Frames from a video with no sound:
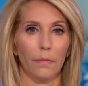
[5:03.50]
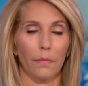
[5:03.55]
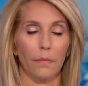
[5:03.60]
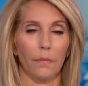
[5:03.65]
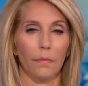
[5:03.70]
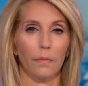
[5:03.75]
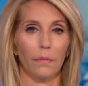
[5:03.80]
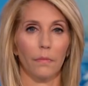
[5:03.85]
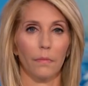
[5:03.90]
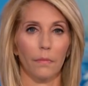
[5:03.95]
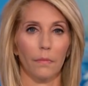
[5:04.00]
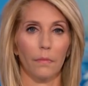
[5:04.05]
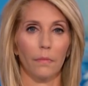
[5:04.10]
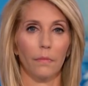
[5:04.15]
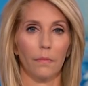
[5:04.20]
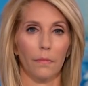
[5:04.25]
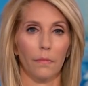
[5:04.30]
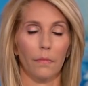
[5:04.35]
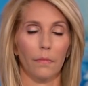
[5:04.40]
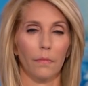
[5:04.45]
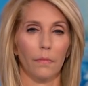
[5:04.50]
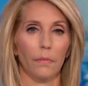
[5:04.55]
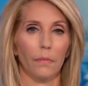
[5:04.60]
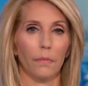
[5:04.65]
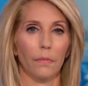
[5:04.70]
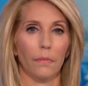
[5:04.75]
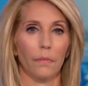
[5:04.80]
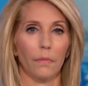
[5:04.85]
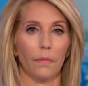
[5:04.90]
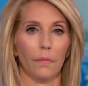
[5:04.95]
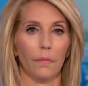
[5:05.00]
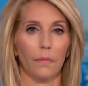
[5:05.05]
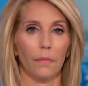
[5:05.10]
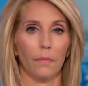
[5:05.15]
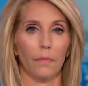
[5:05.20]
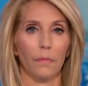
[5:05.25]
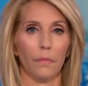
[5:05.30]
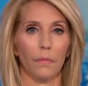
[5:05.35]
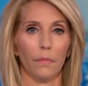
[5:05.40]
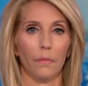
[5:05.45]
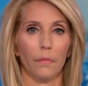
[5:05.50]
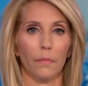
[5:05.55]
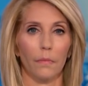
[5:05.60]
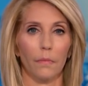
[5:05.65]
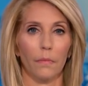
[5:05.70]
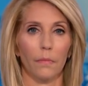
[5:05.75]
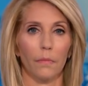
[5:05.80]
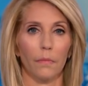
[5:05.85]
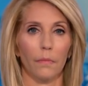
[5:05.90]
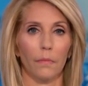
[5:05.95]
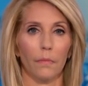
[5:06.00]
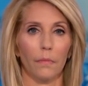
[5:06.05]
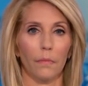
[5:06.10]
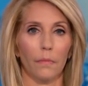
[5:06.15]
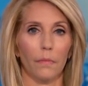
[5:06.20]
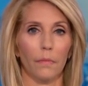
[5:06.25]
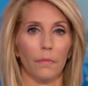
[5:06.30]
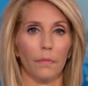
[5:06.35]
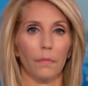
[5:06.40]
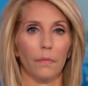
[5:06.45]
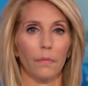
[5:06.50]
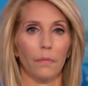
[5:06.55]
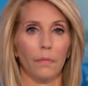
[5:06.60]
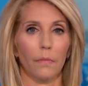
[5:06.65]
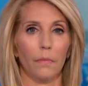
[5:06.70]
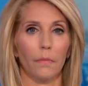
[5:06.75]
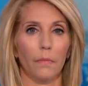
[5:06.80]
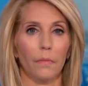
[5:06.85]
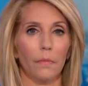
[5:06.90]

The person shown says nothing.